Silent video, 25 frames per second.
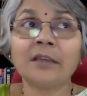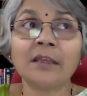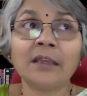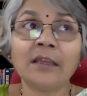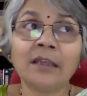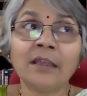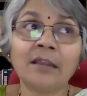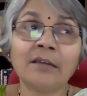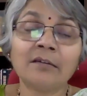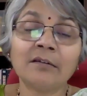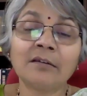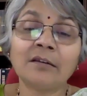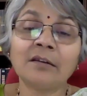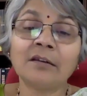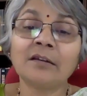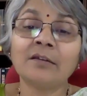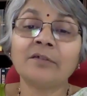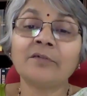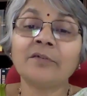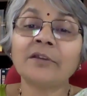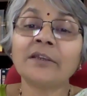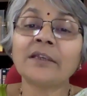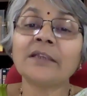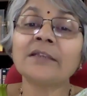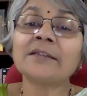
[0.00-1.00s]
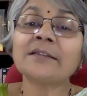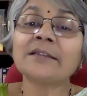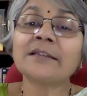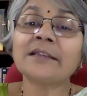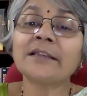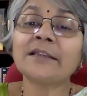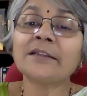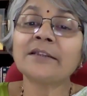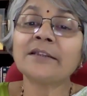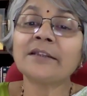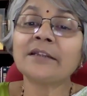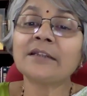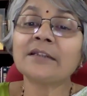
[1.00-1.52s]
And we can
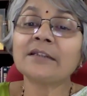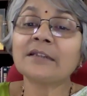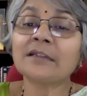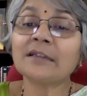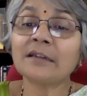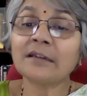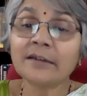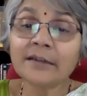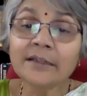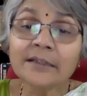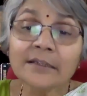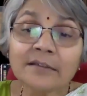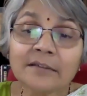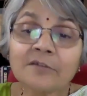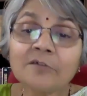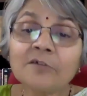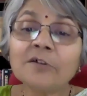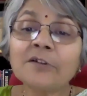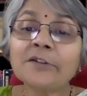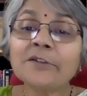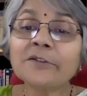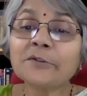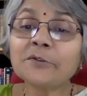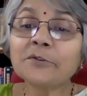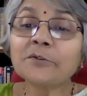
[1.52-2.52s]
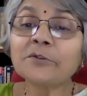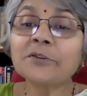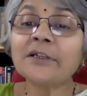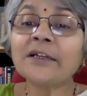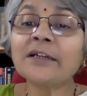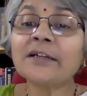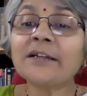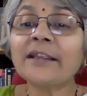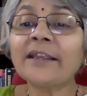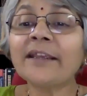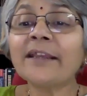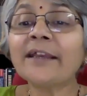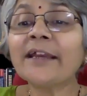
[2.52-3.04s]
say there is a risk also
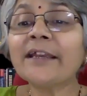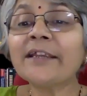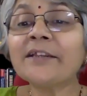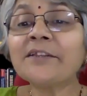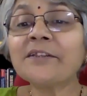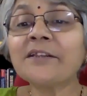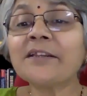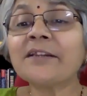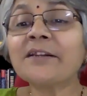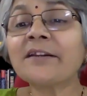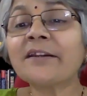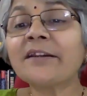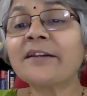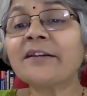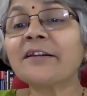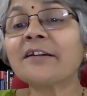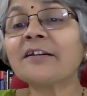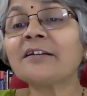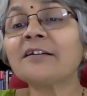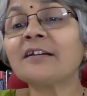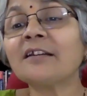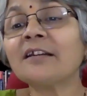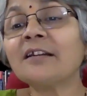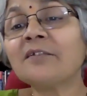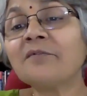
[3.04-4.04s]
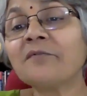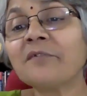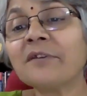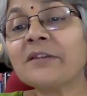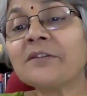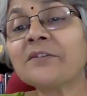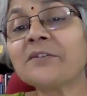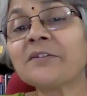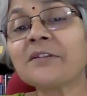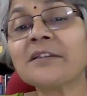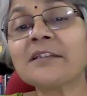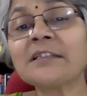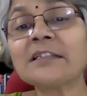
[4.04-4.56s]
that AI generated
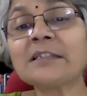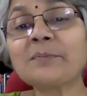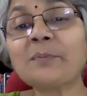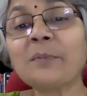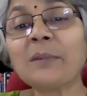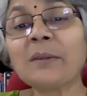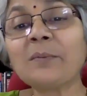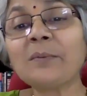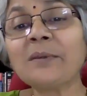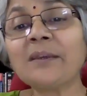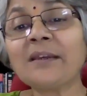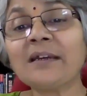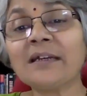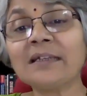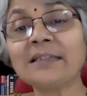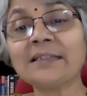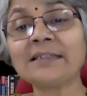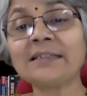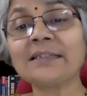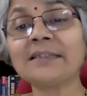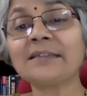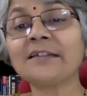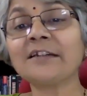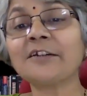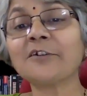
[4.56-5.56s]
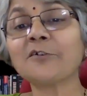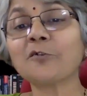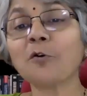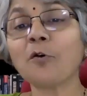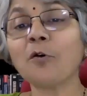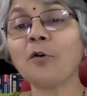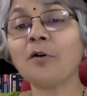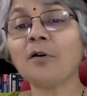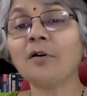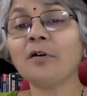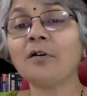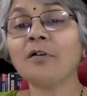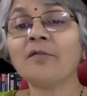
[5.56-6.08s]
inventions may be considered
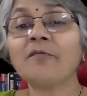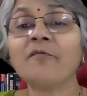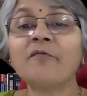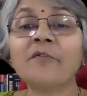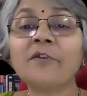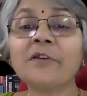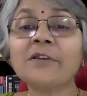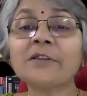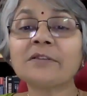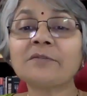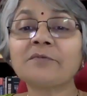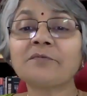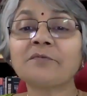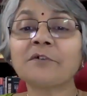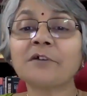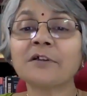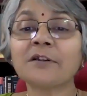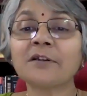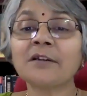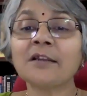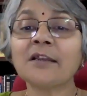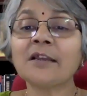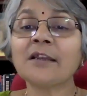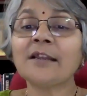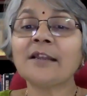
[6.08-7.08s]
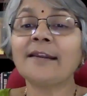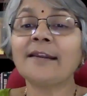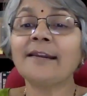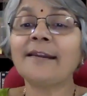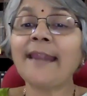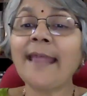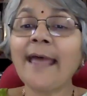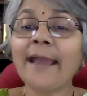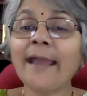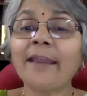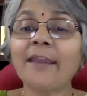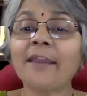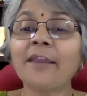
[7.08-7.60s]
obvious for
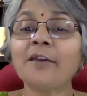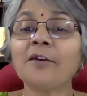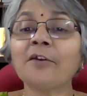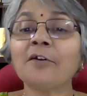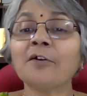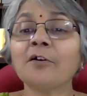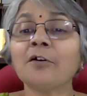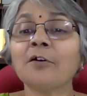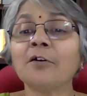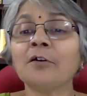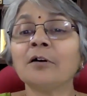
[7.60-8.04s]
lacking